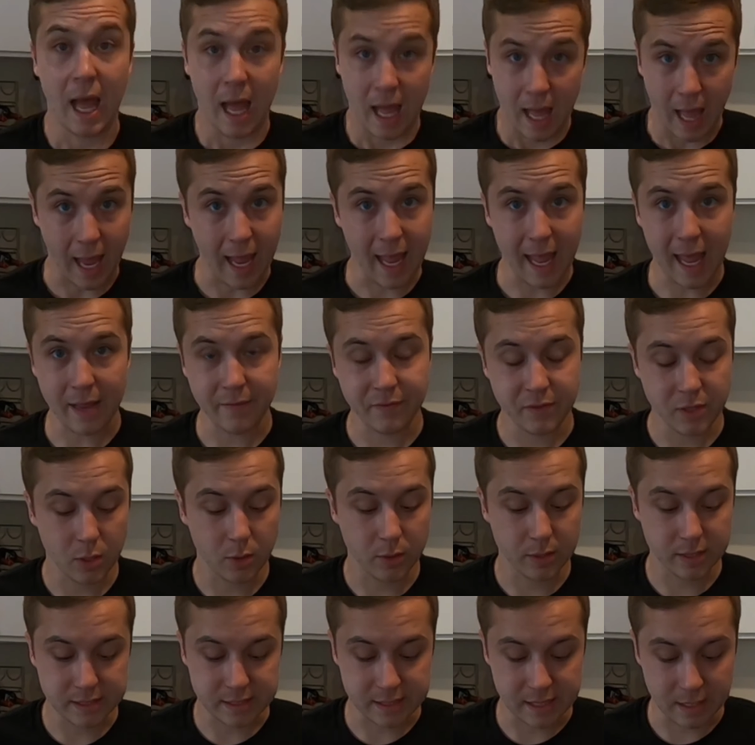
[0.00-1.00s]
I have
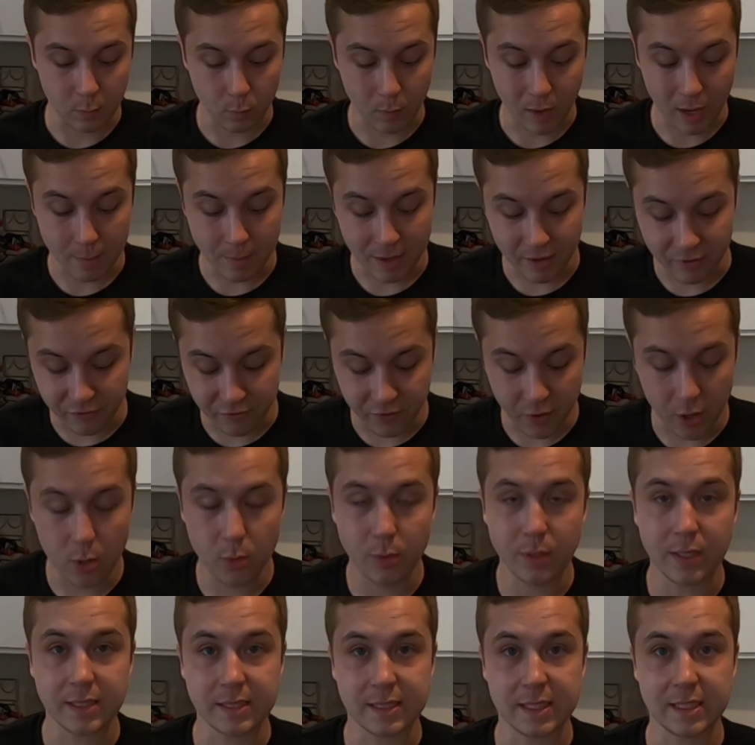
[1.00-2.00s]
noticed that while my
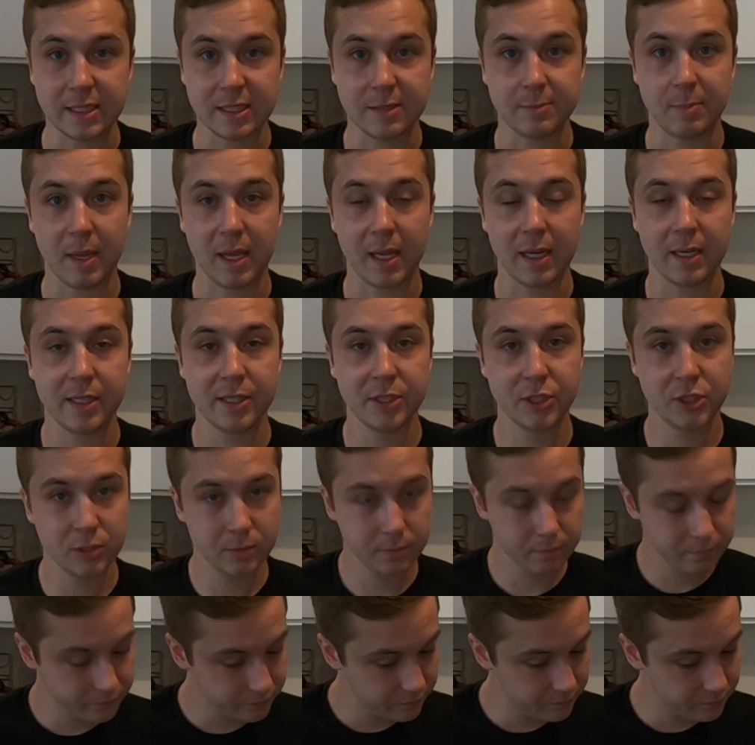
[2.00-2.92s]
phone is in Spanish,